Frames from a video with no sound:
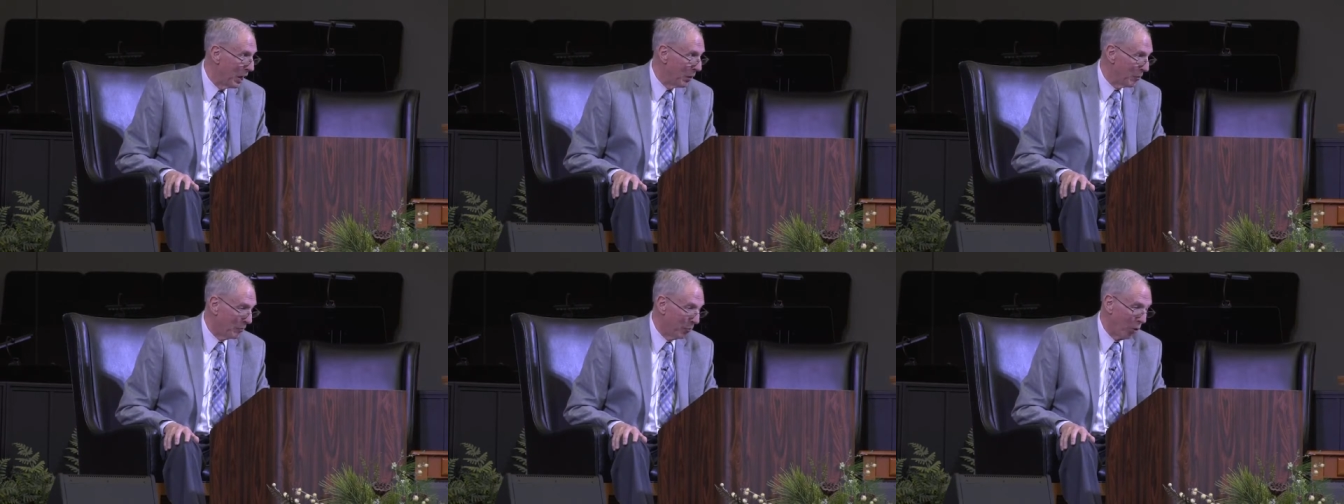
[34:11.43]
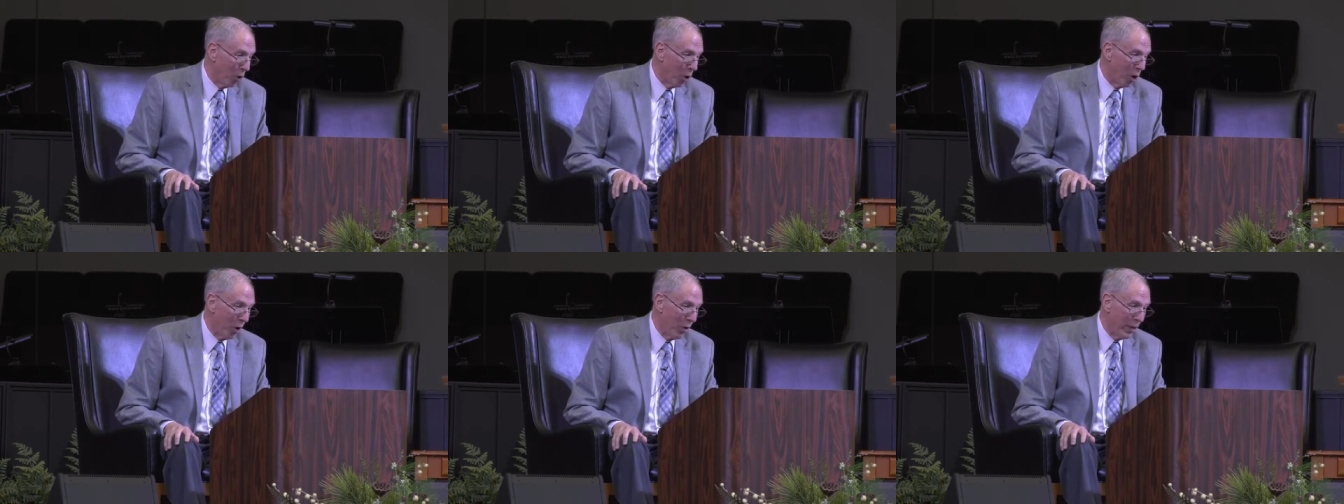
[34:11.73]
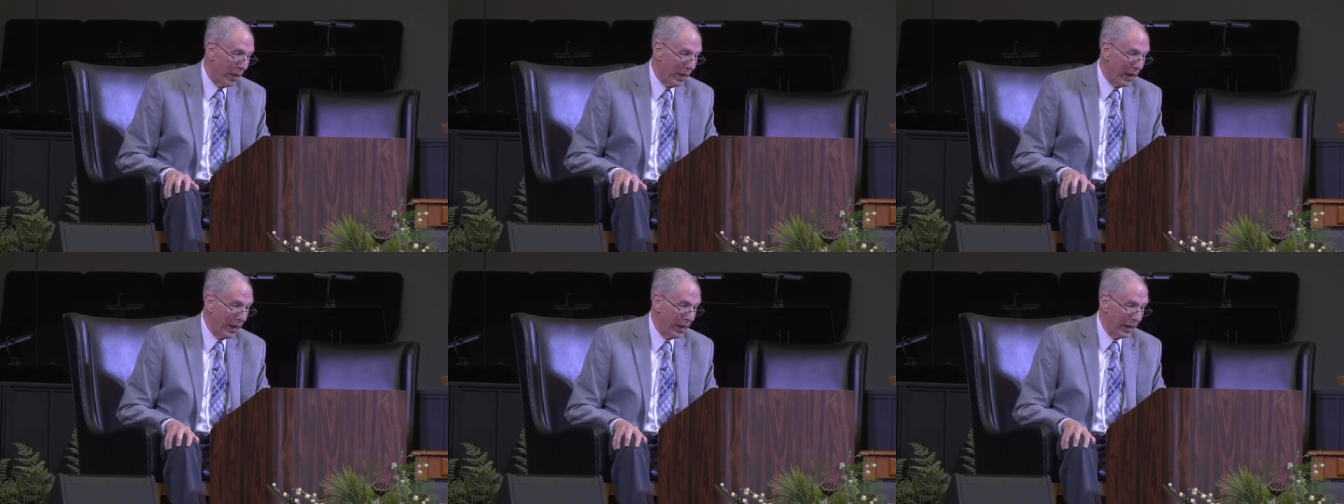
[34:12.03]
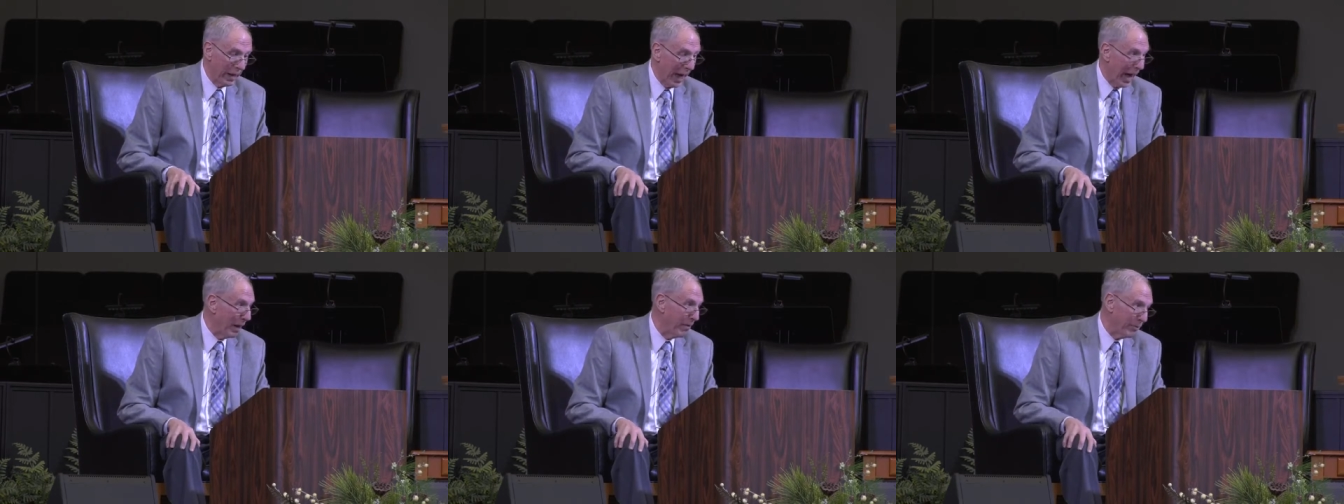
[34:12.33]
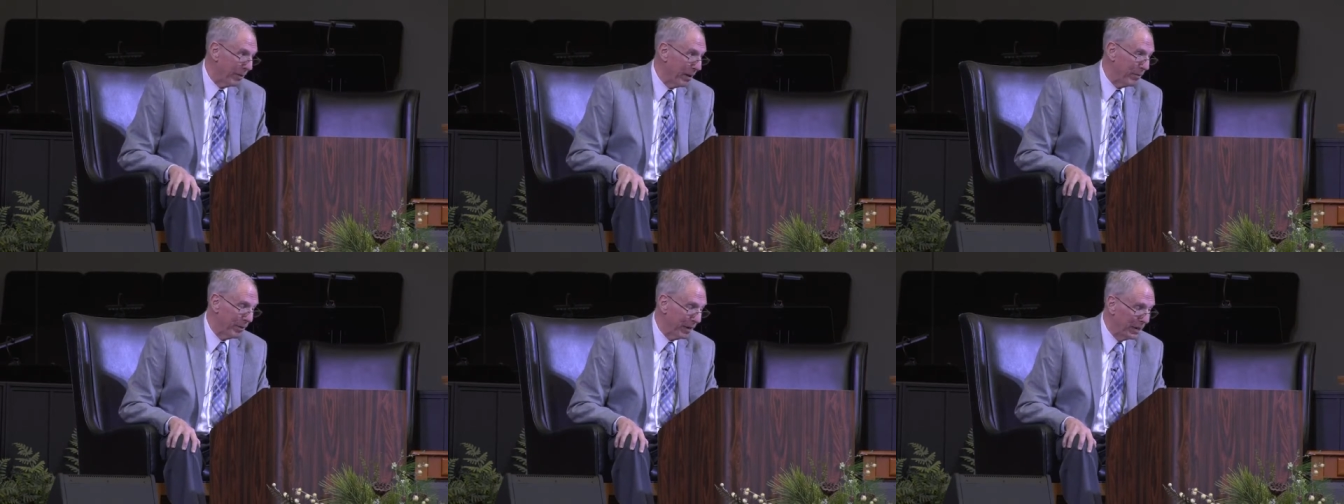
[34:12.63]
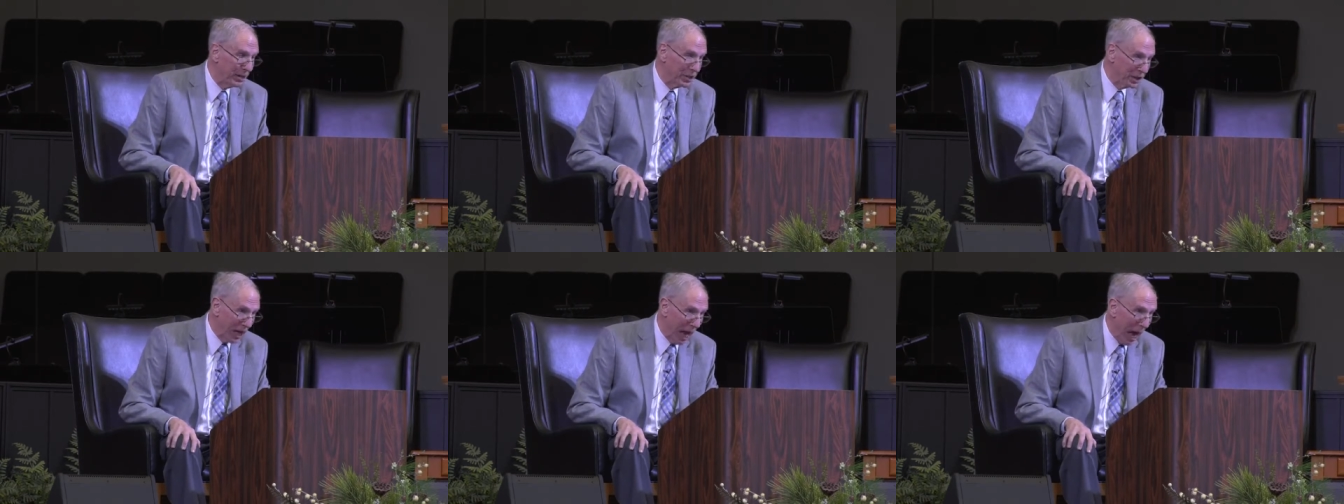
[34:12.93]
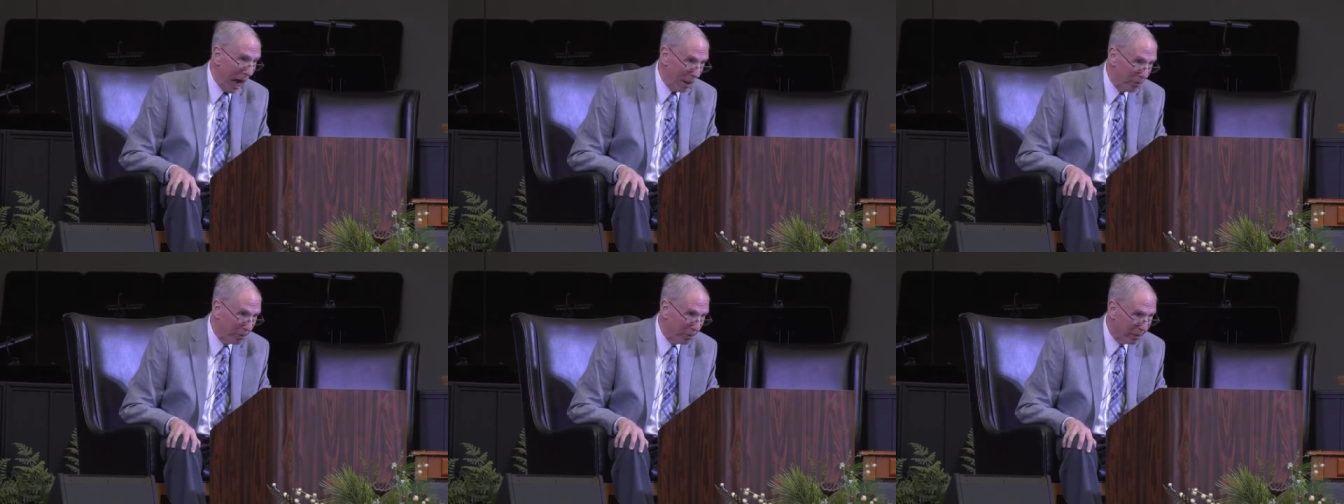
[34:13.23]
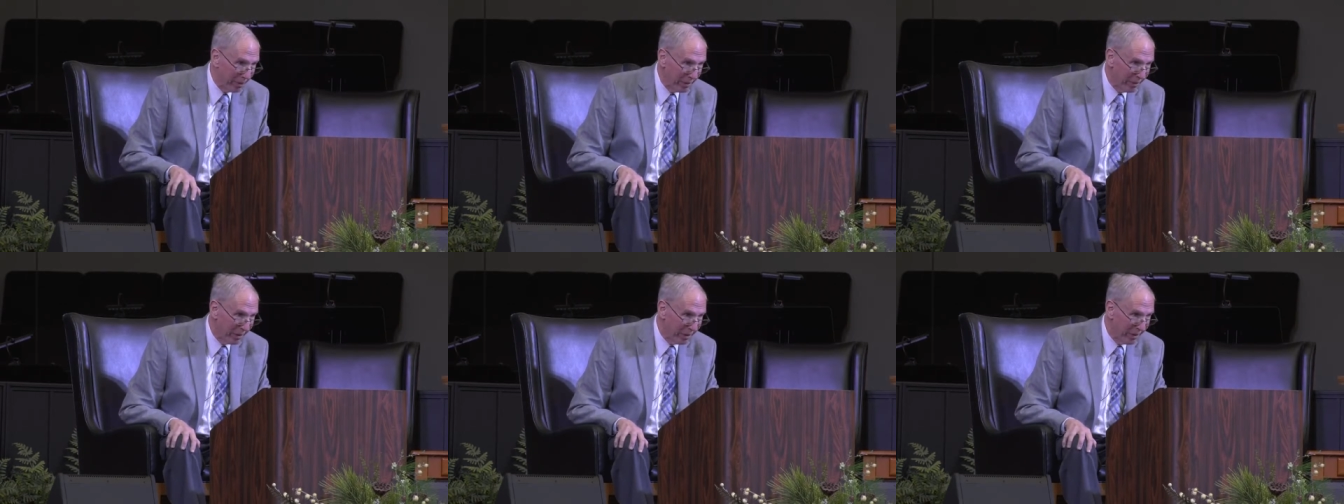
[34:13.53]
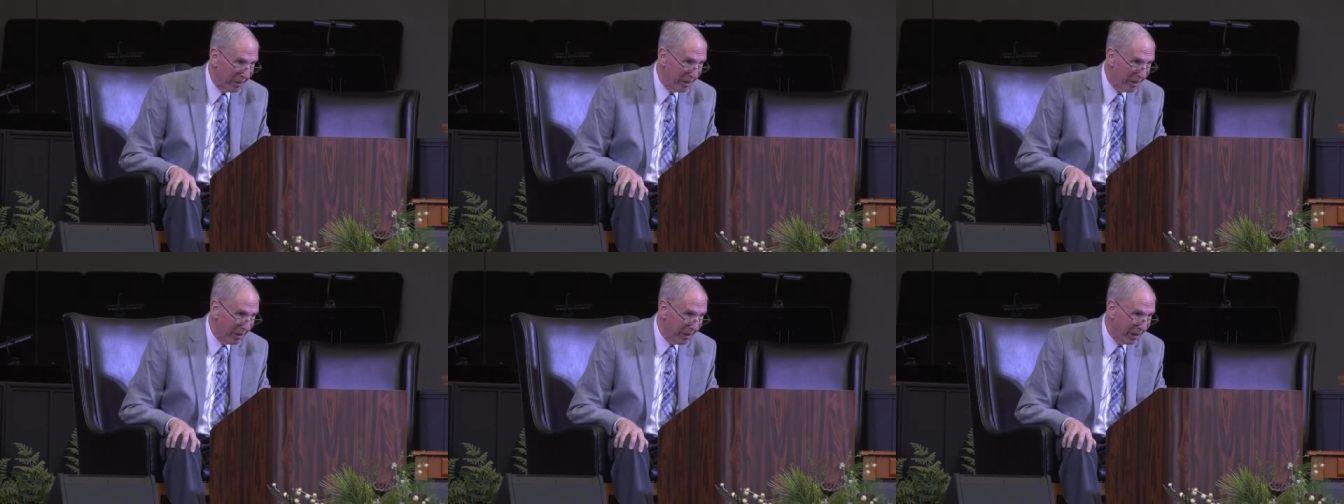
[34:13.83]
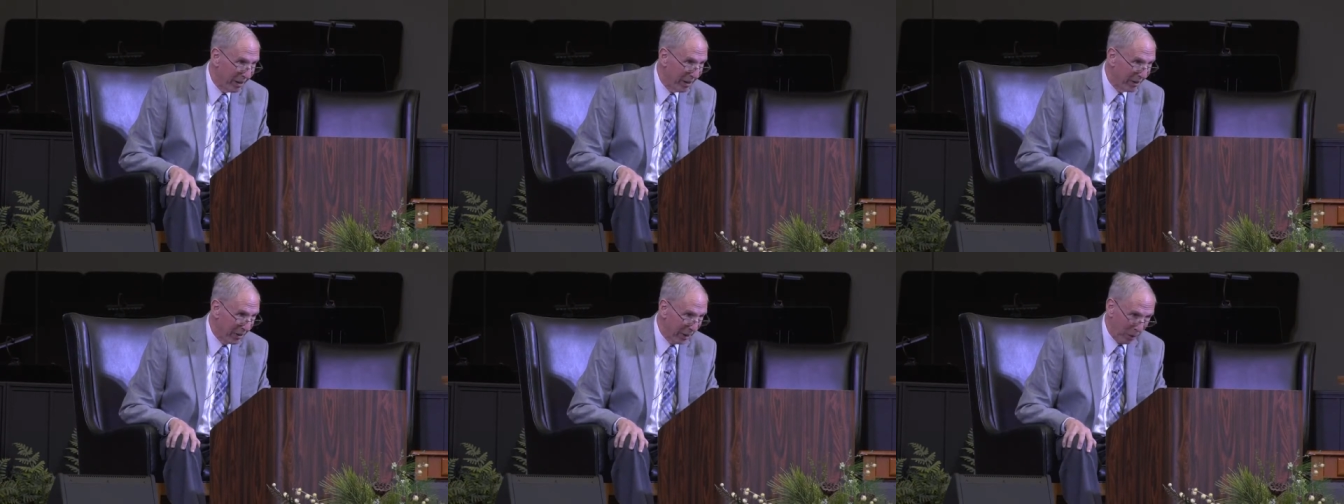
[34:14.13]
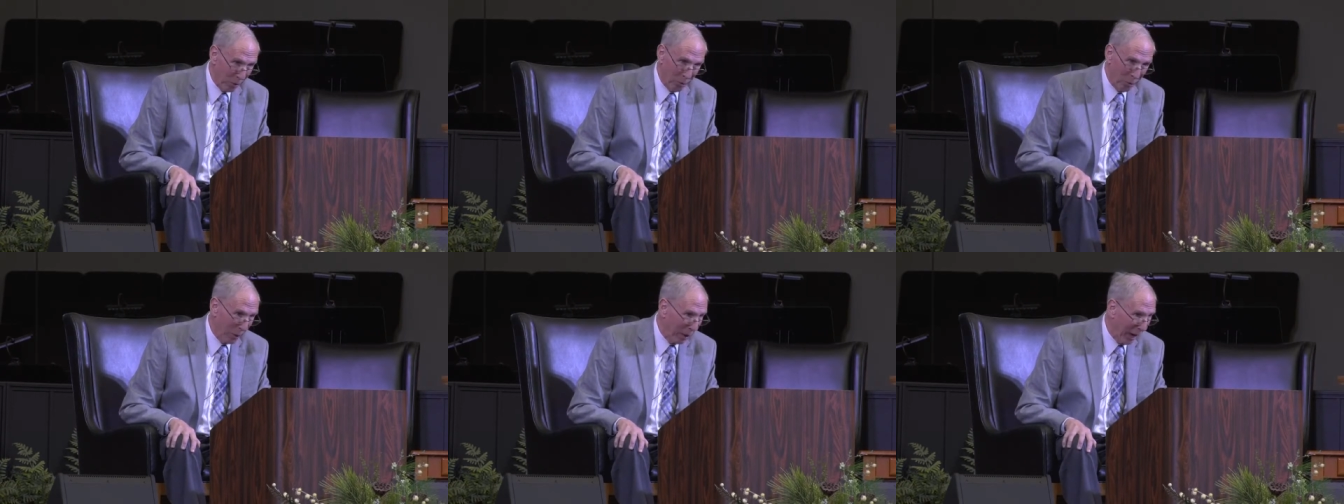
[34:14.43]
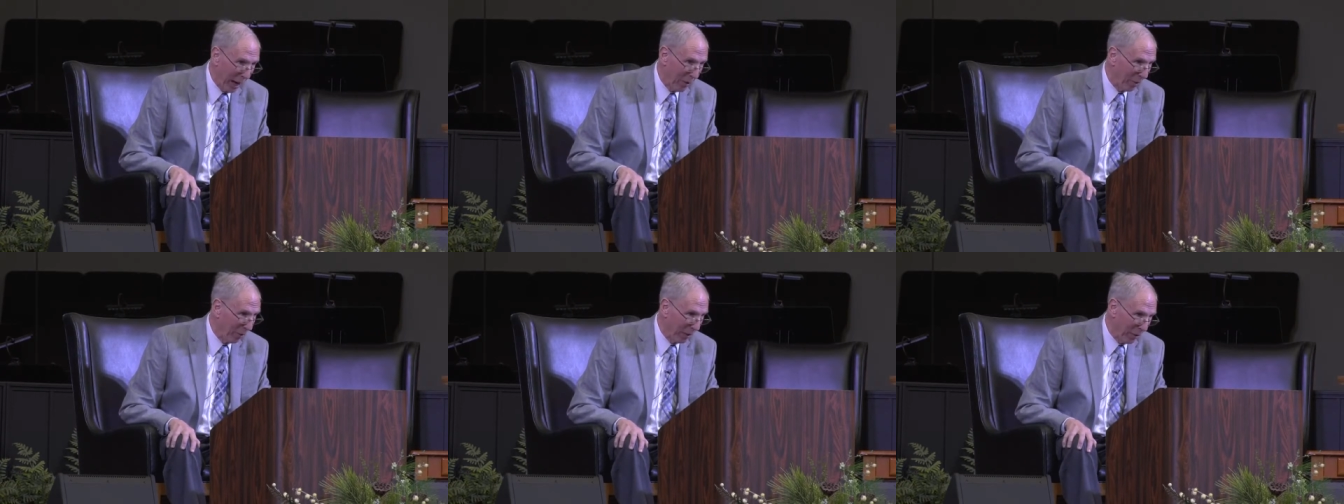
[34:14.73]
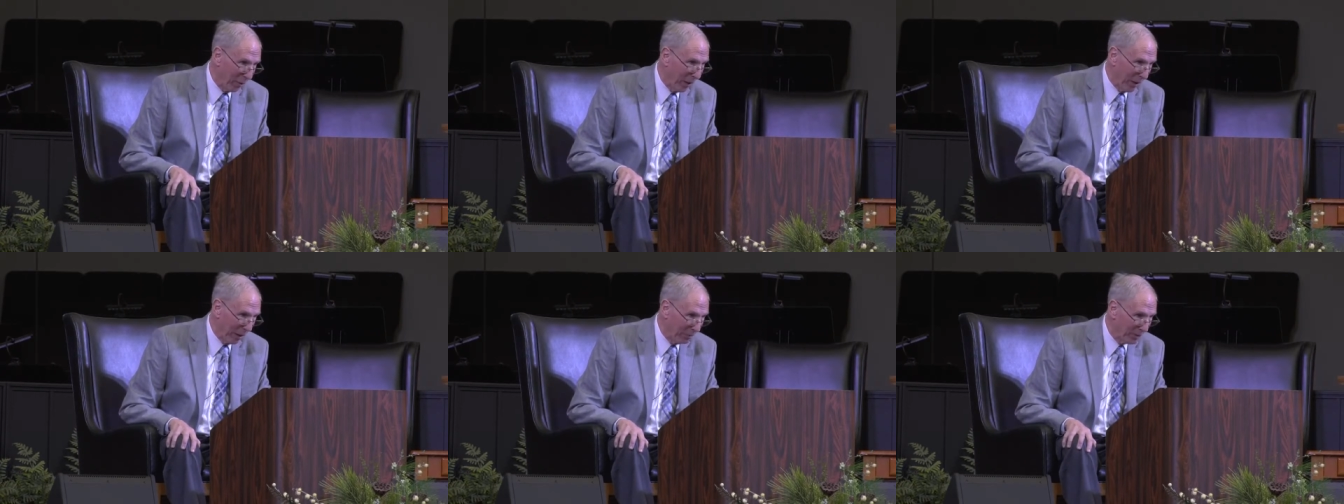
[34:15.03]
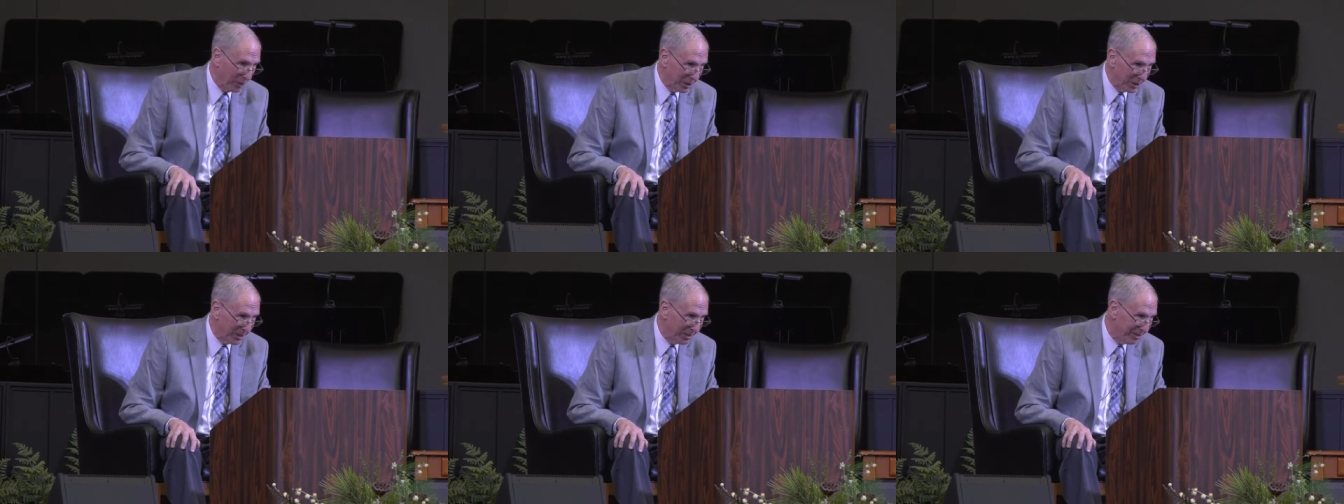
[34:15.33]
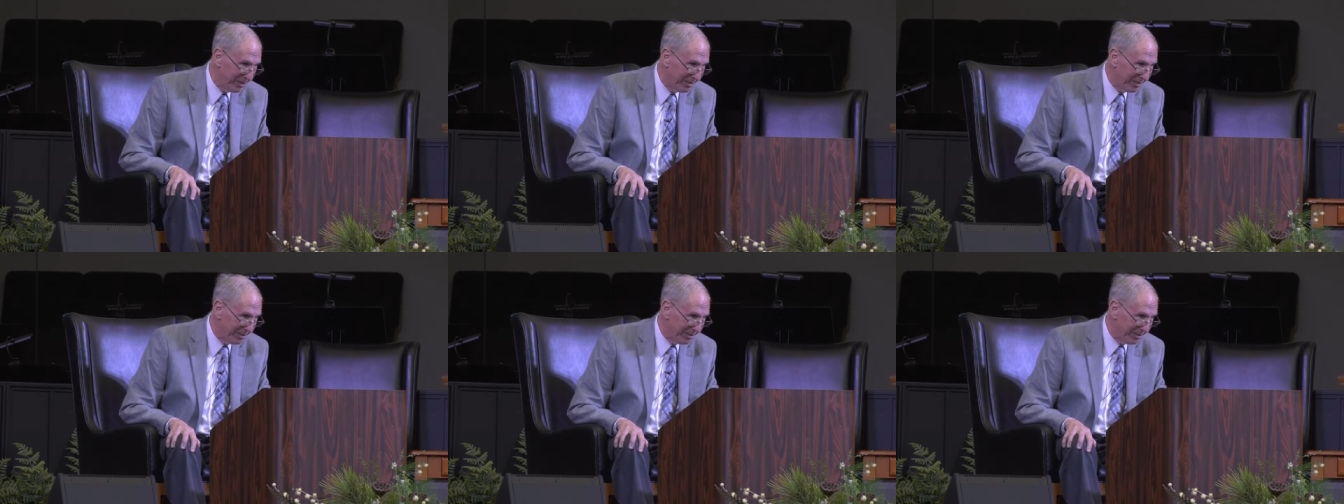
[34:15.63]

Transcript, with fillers: for the life-giving sap that'll bring out the grapes.